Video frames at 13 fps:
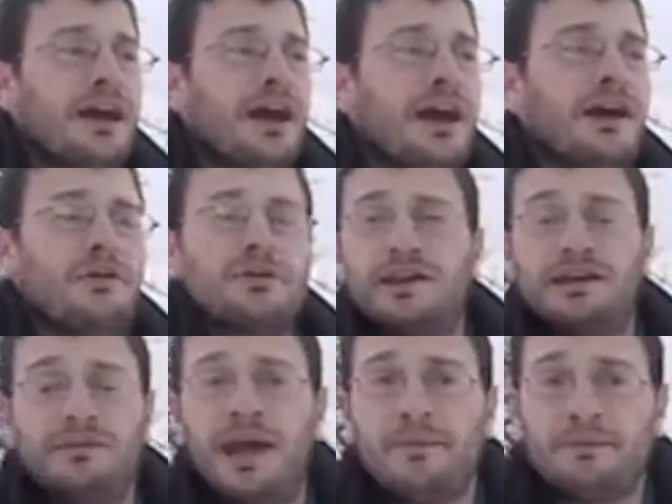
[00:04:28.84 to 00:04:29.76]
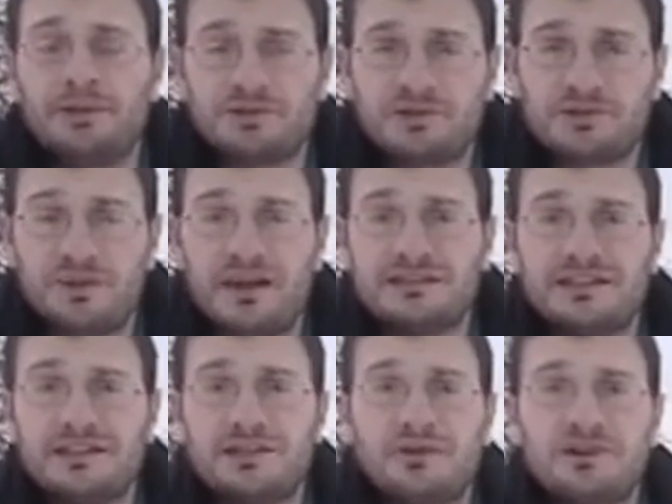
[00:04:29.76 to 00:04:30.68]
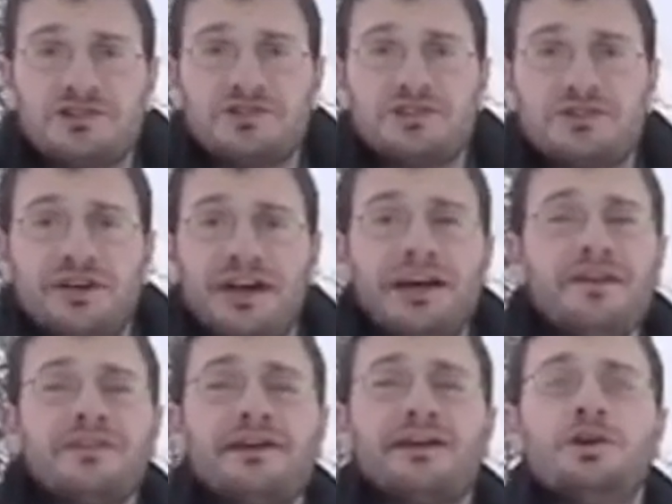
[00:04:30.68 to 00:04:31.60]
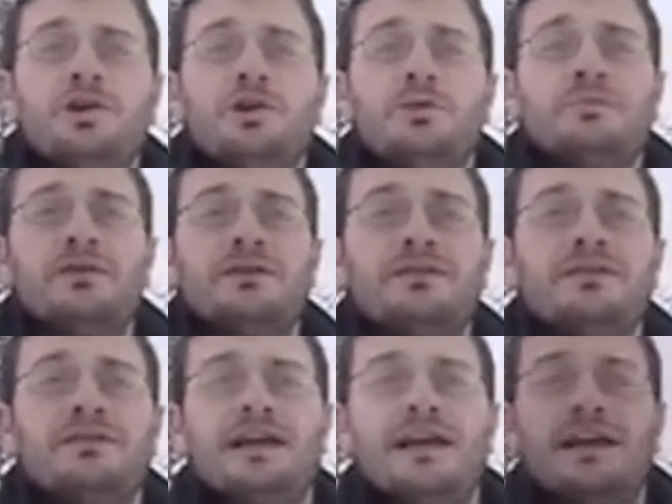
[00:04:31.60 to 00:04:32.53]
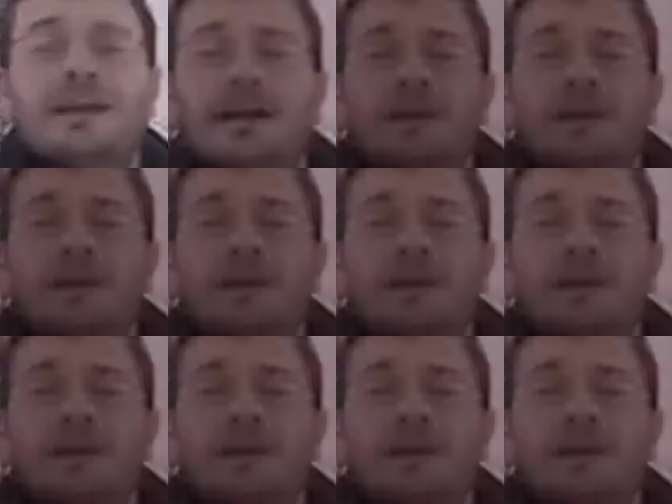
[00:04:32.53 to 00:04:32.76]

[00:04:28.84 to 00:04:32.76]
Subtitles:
And I'm happy to respond to any questions that you have, and I hope that